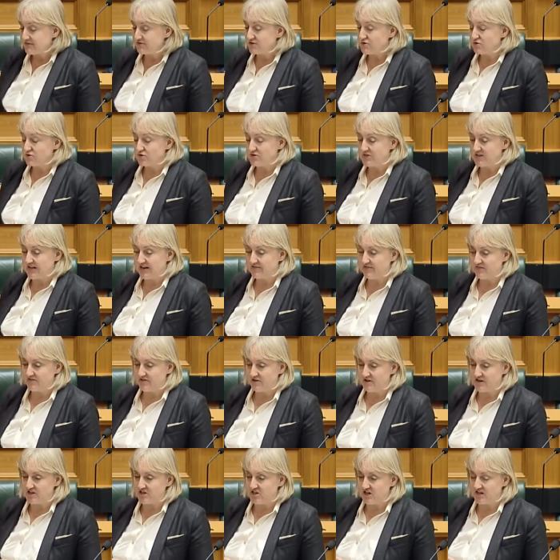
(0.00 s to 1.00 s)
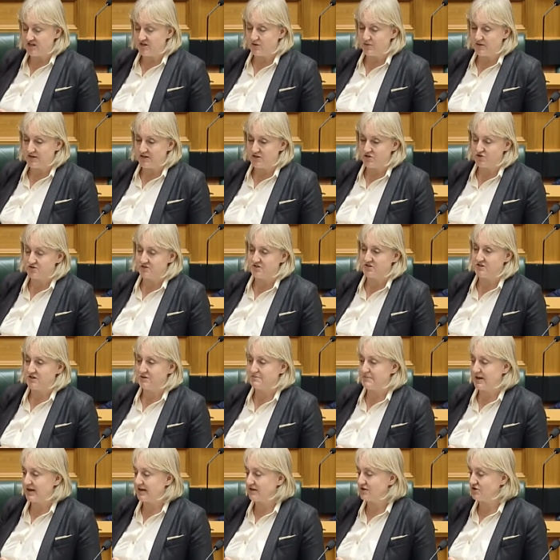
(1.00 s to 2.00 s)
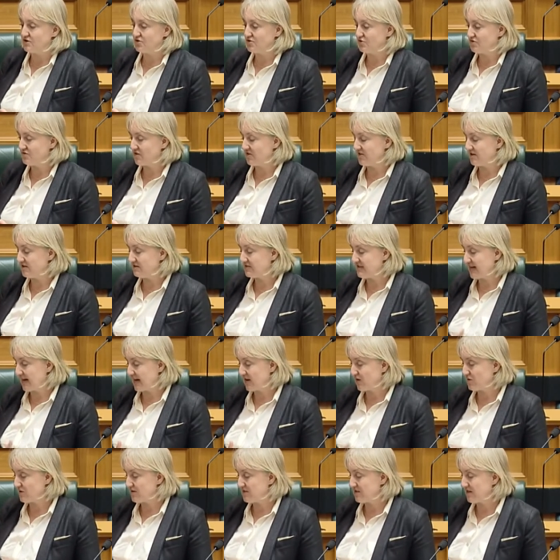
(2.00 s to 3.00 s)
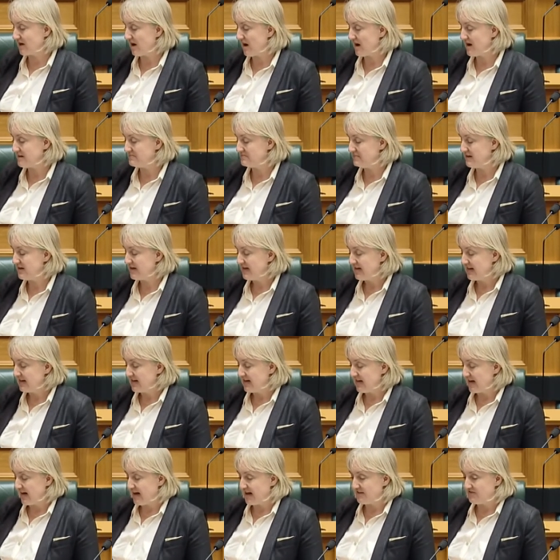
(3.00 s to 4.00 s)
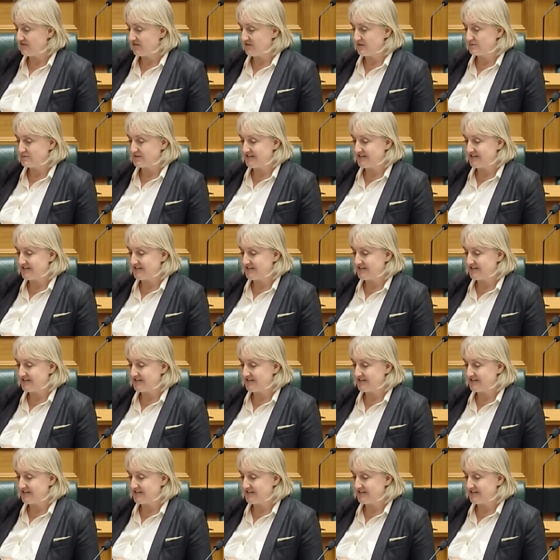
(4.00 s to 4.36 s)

course, have a very genuine interest in making sure that there is adequate time uh, for them to